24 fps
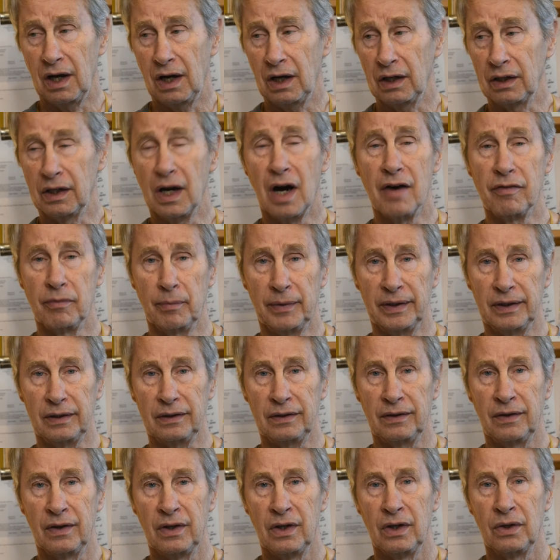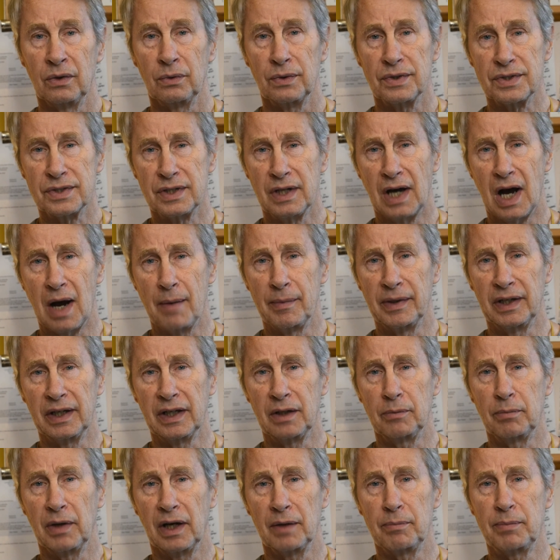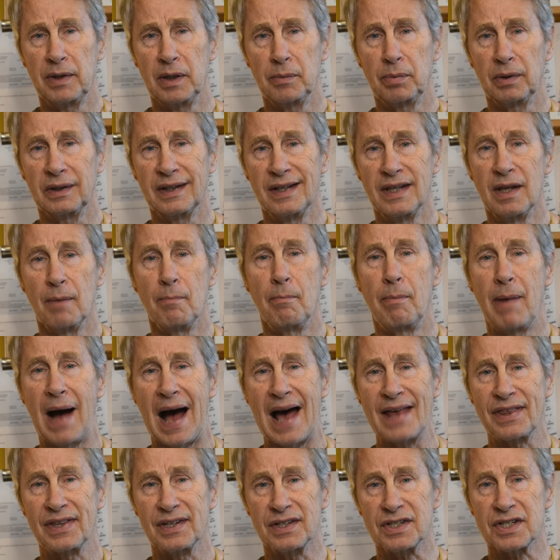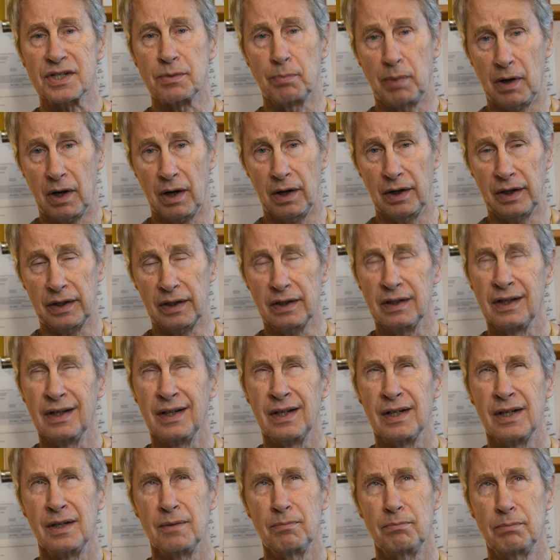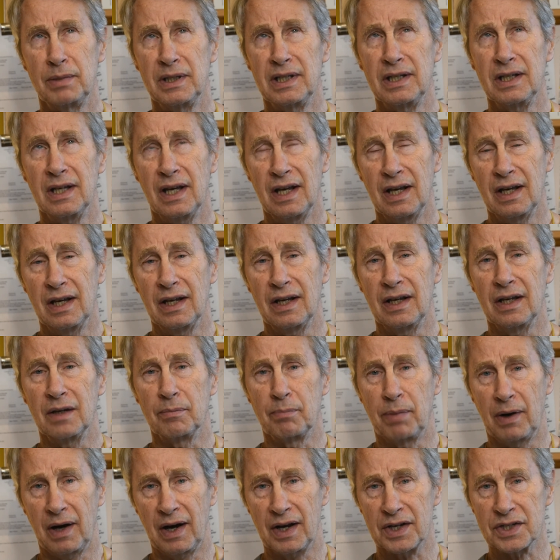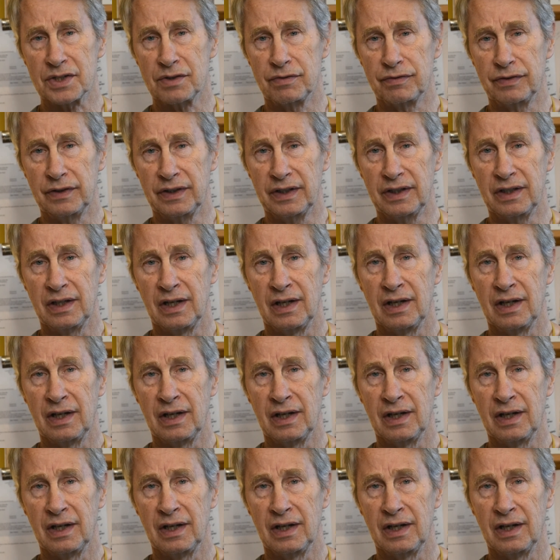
government was dominated by people in the Ba'athist Party, B-A''Athis,